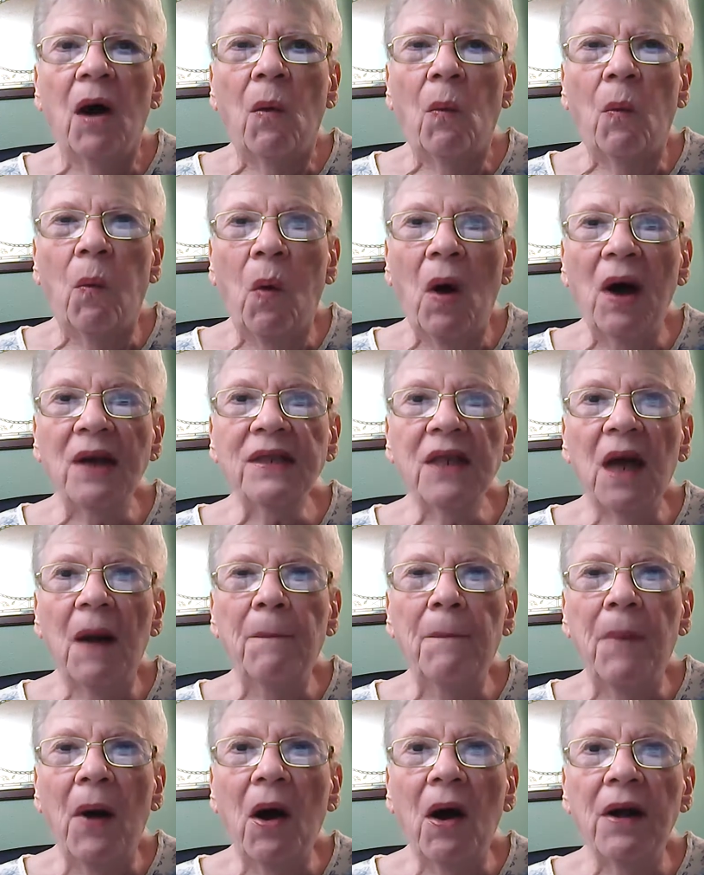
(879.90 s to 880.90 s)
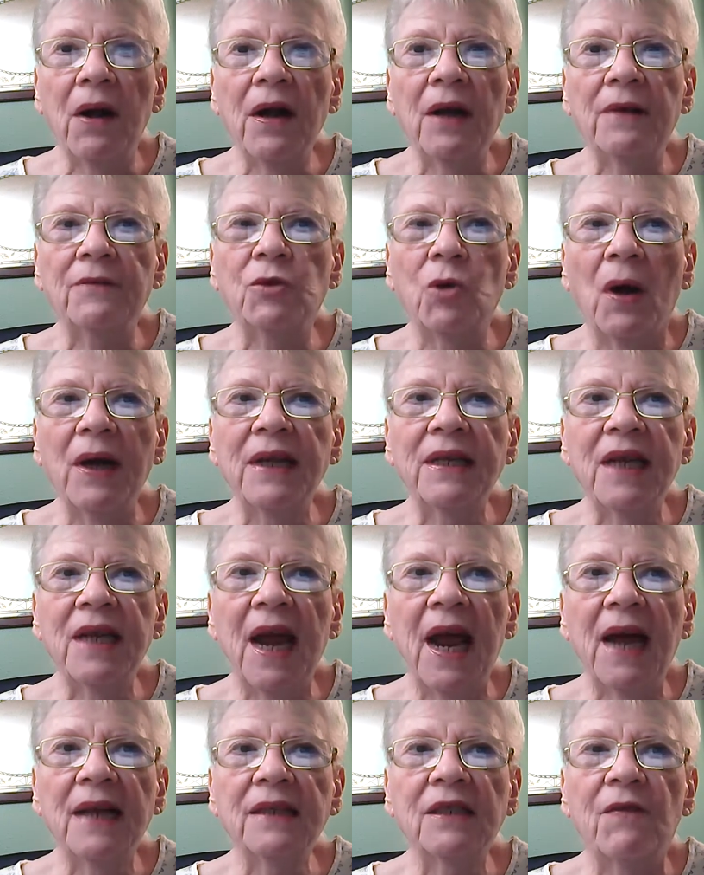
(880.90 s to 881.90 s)
was a part of Joint
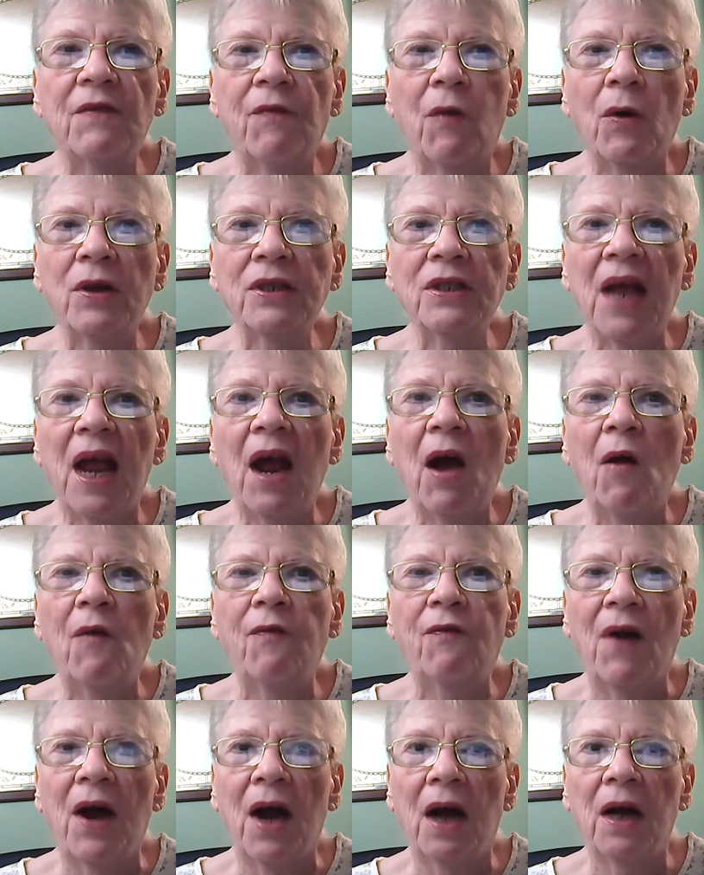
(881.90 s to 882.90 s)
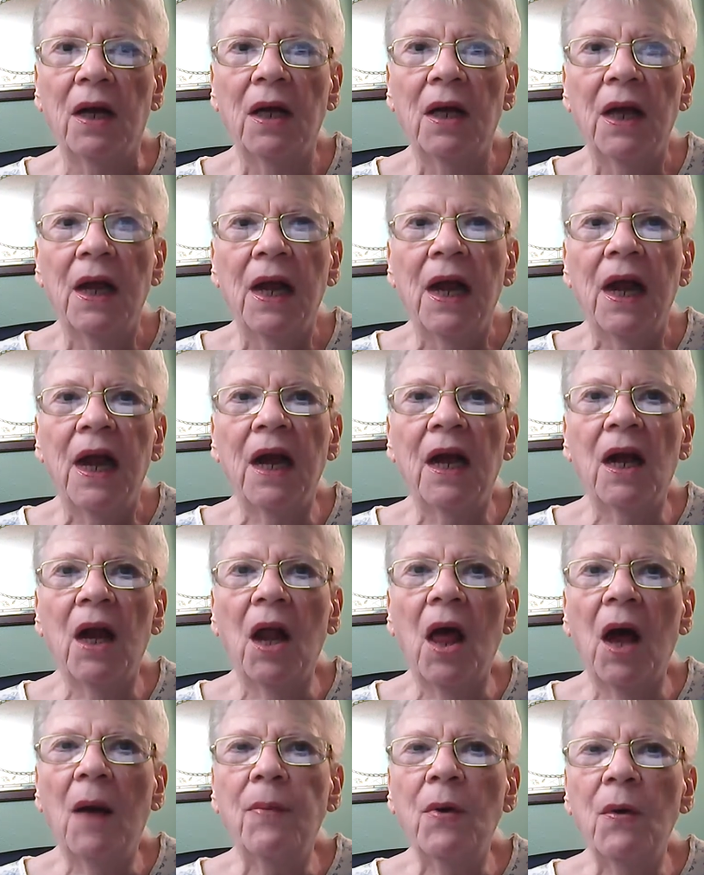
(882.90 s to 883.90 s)
Task Force Alpha in
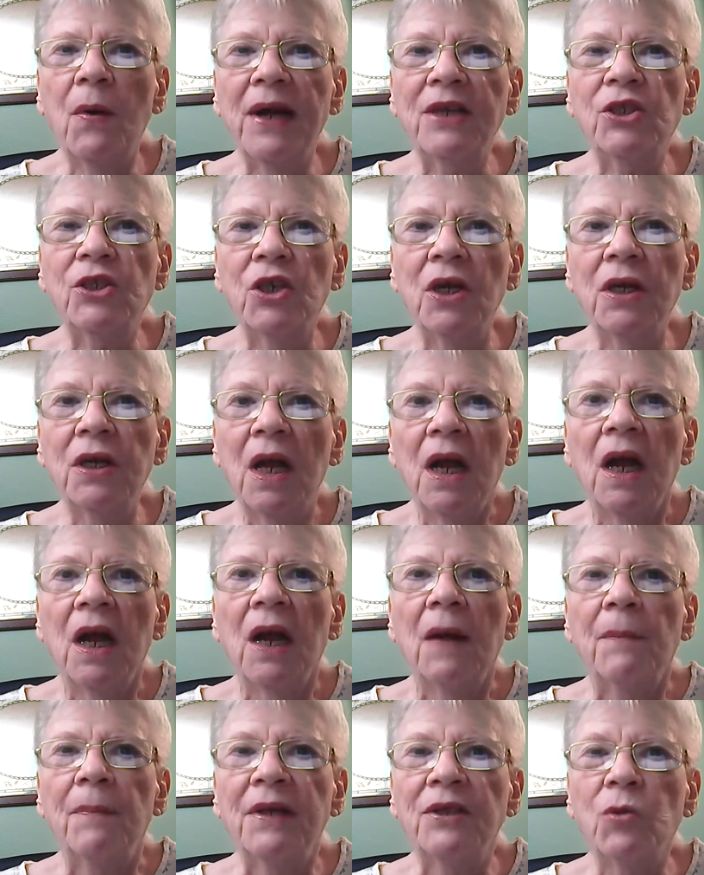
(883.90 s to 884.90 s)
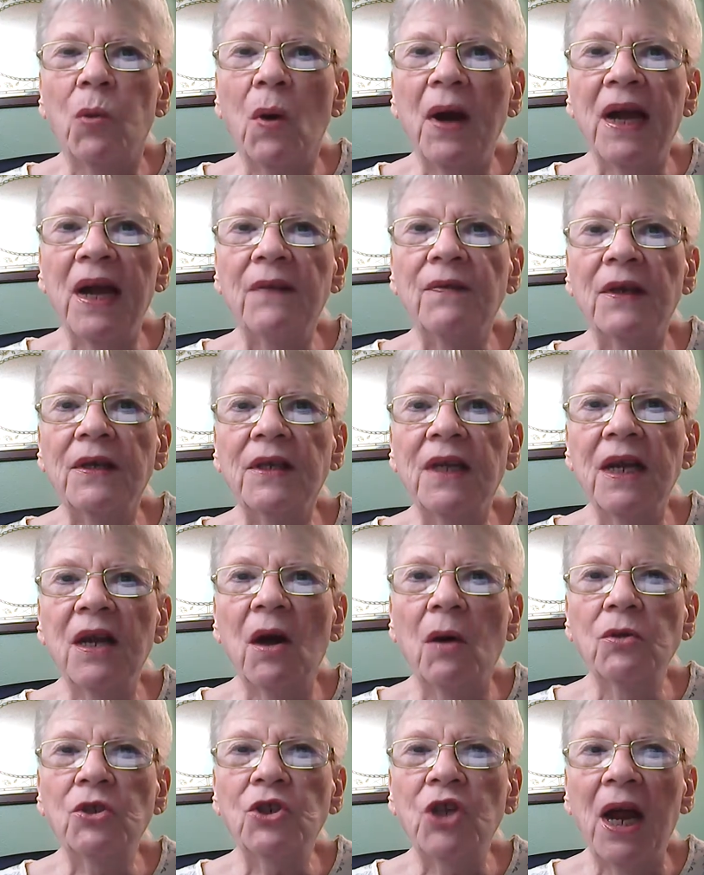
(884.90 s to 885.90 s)
collaboration between the
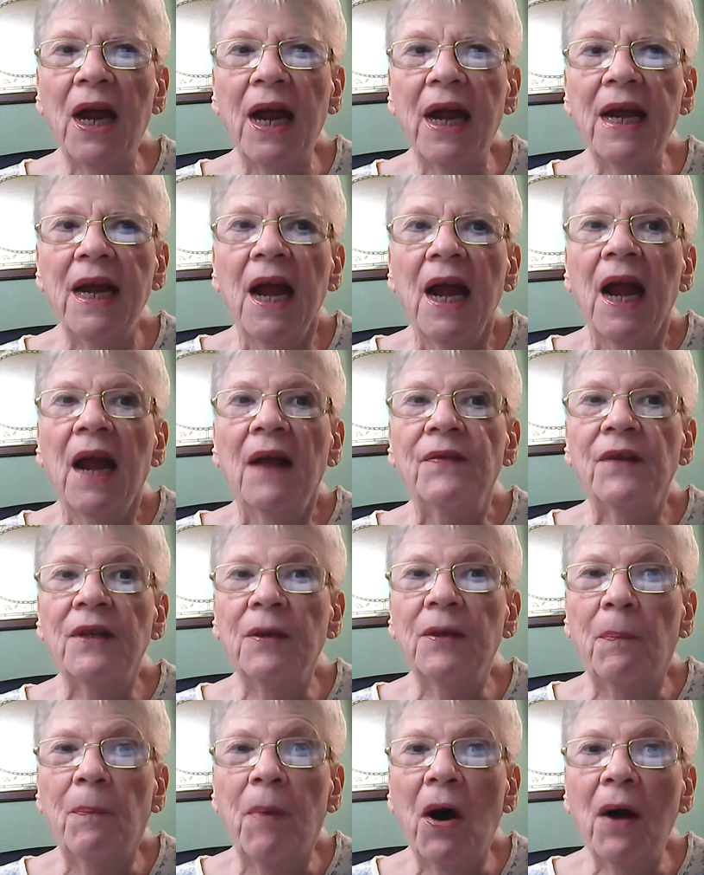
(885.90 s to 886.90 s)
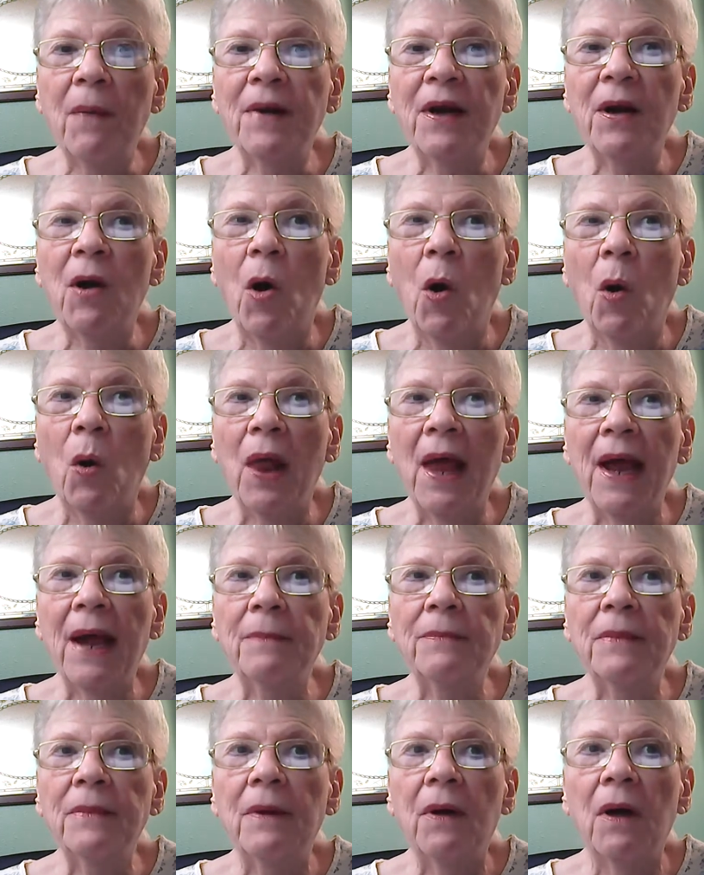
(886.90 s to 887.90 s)
DOJ, the Department of
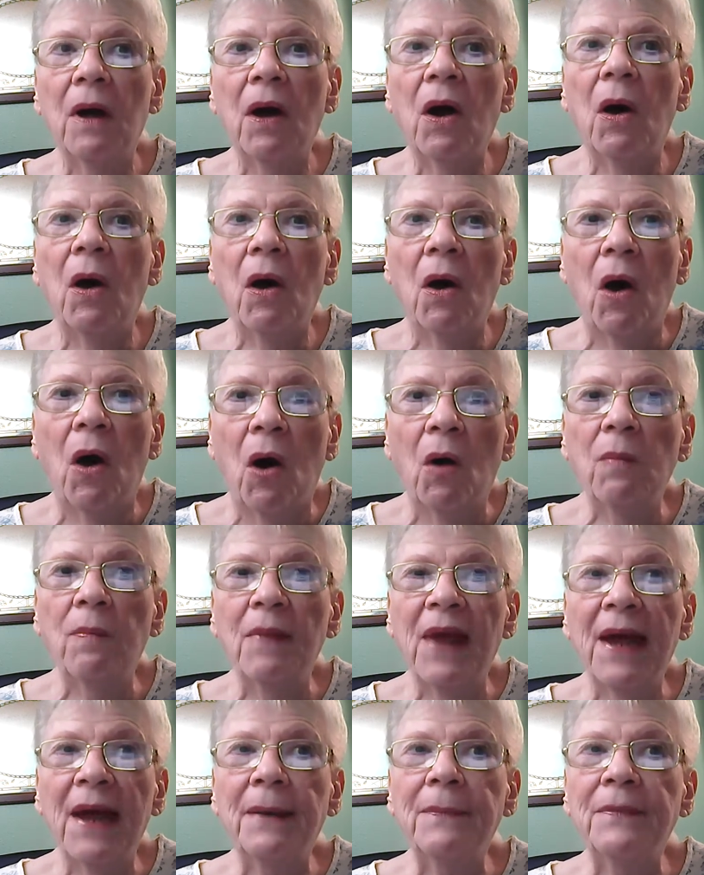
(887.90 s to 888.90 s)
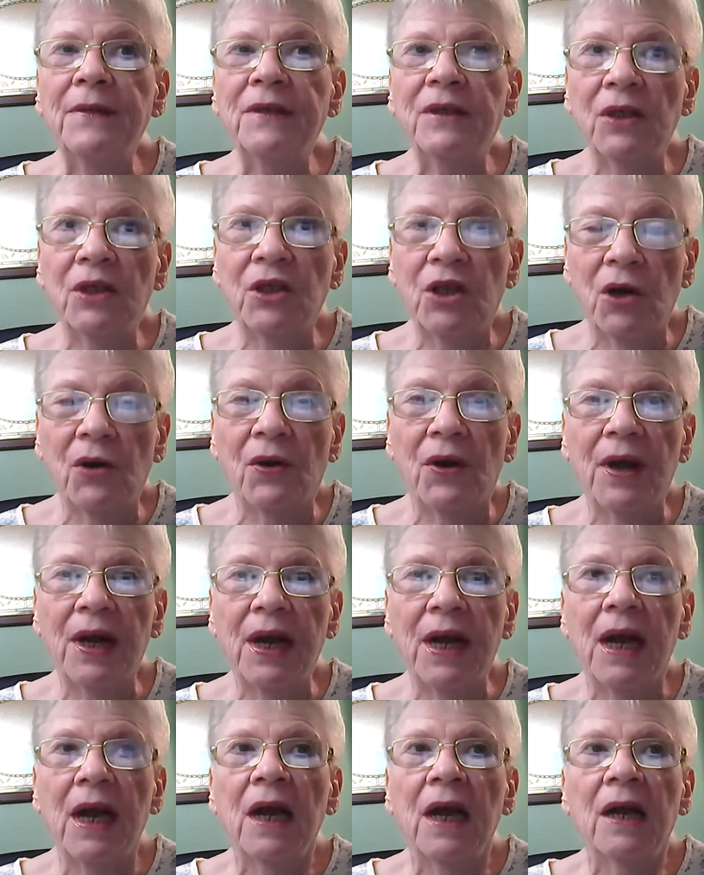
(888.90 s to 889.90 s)
Homeland
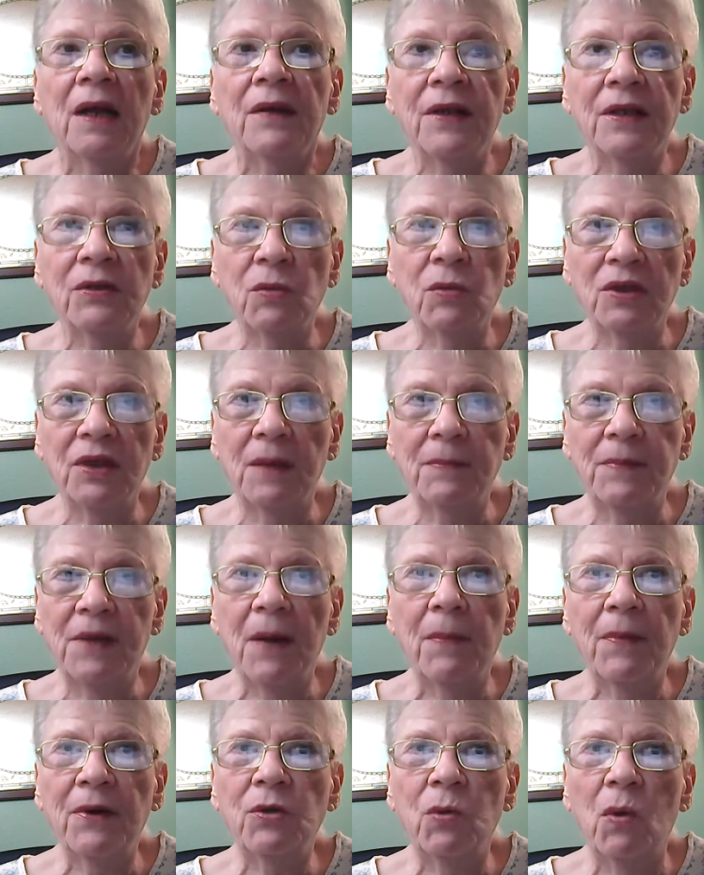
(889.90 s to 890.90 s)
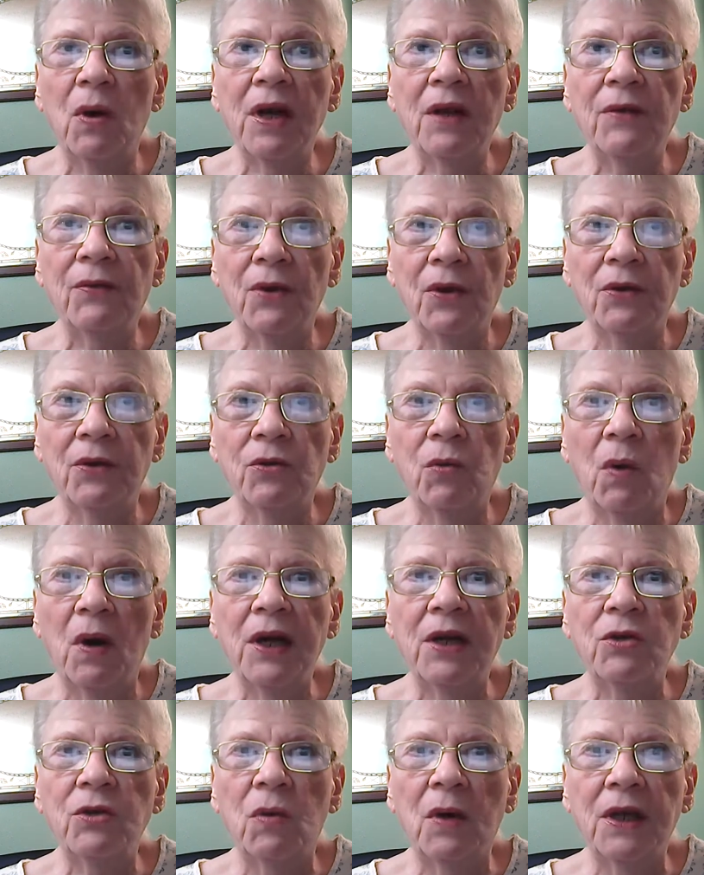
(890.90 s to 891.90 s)
Security. This was September 23rd,
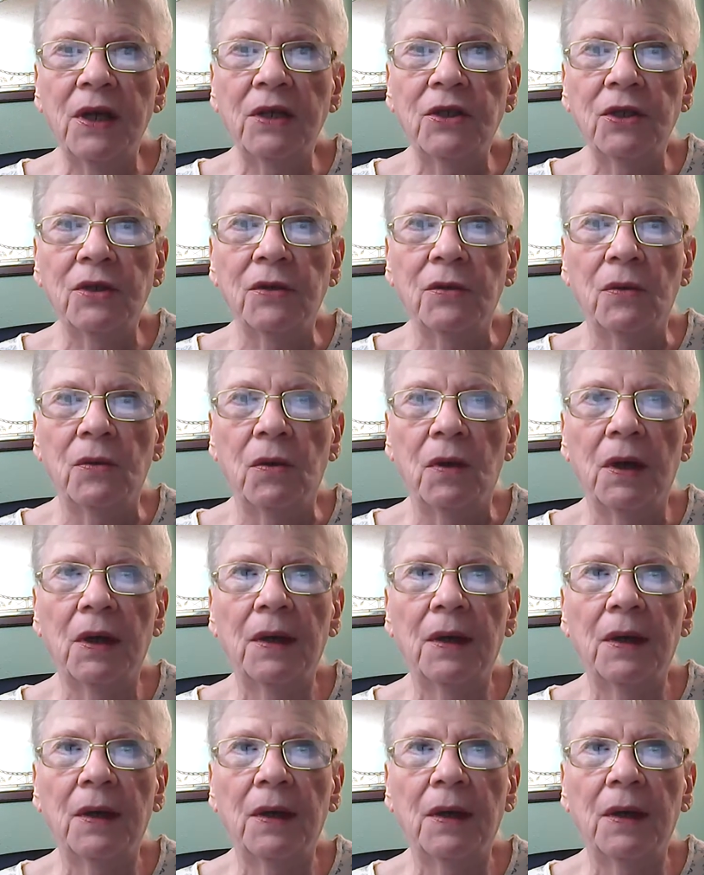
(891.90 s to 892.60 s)
2022.